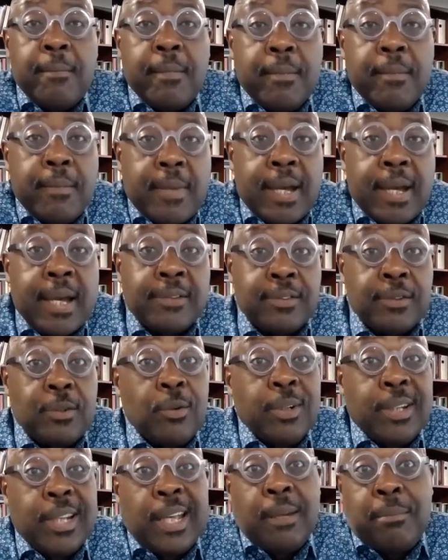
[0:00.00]
as an
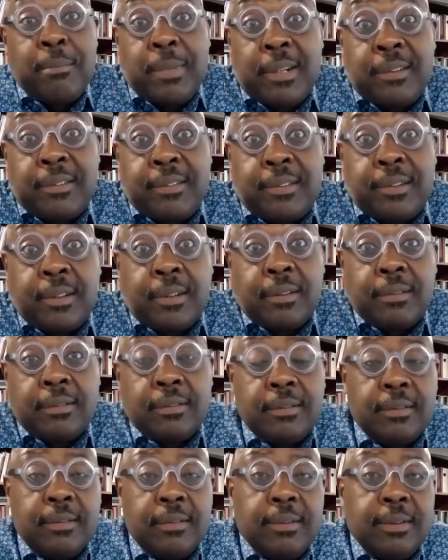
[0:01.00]
ordained minister,
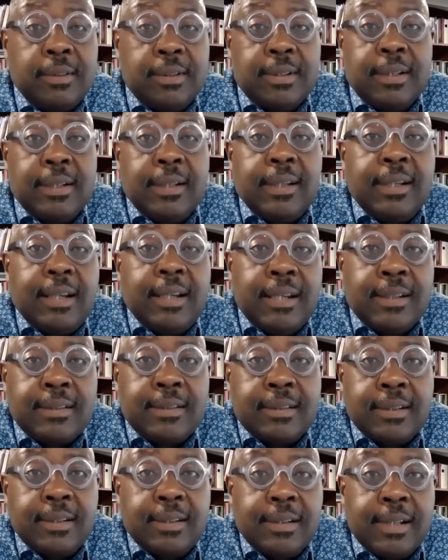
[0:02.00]
as
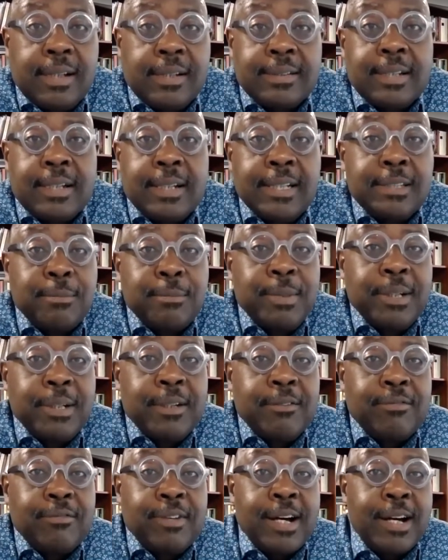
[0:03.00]
a husband and a
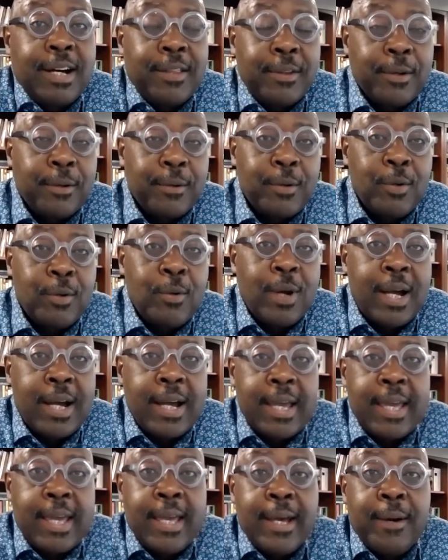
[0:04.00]
father, who I
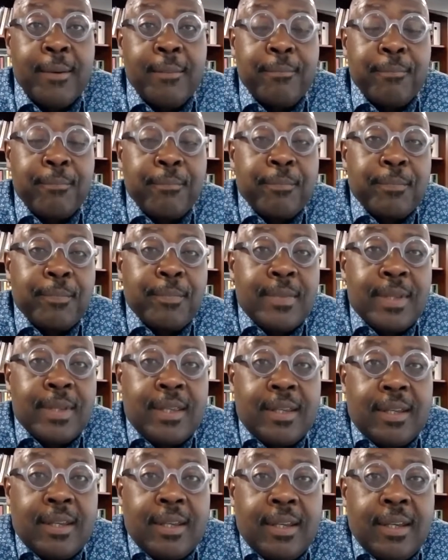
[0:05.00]
am
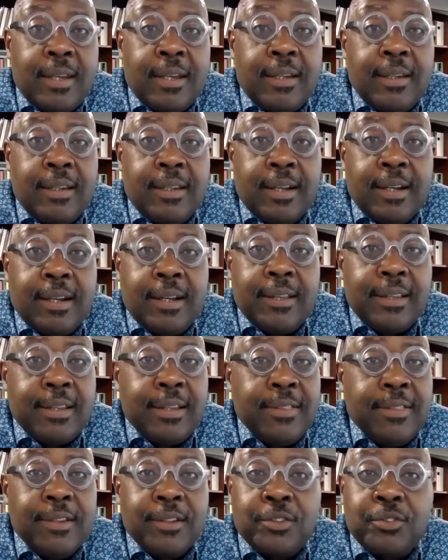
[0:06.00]
in
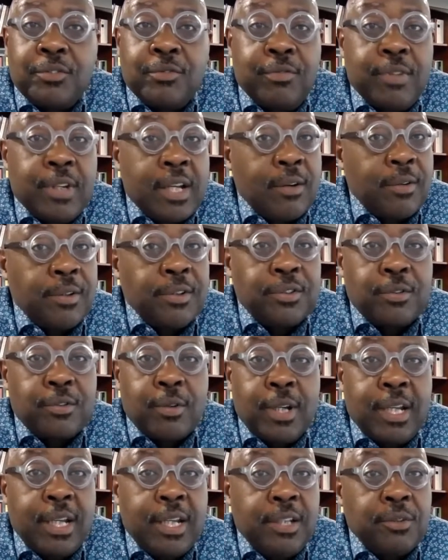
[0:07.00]
this very
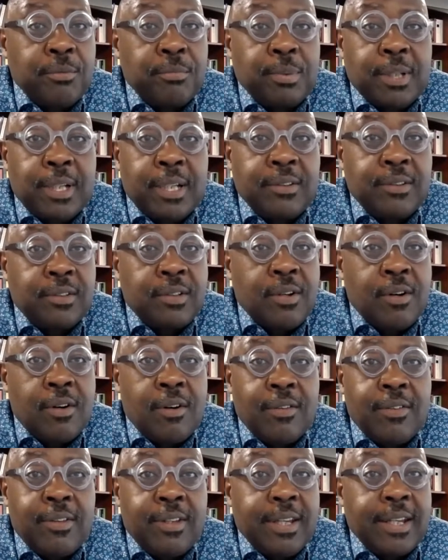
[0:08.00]
strange place called
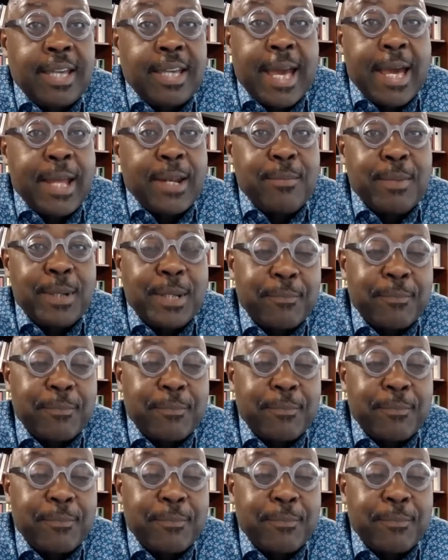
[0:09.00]
the academy.